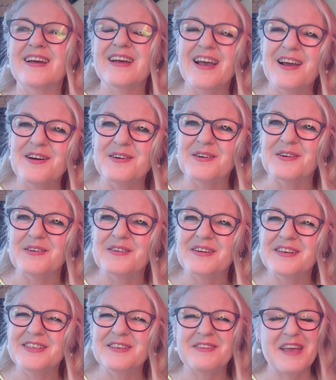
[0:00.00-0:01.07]
oh,
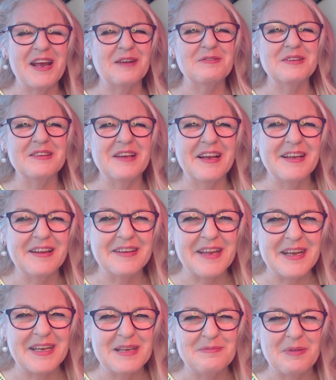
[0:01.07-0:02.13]
you can't rely on
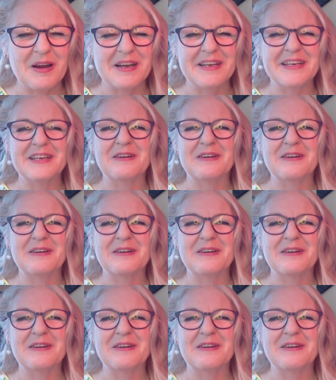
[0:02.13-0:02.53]
anybody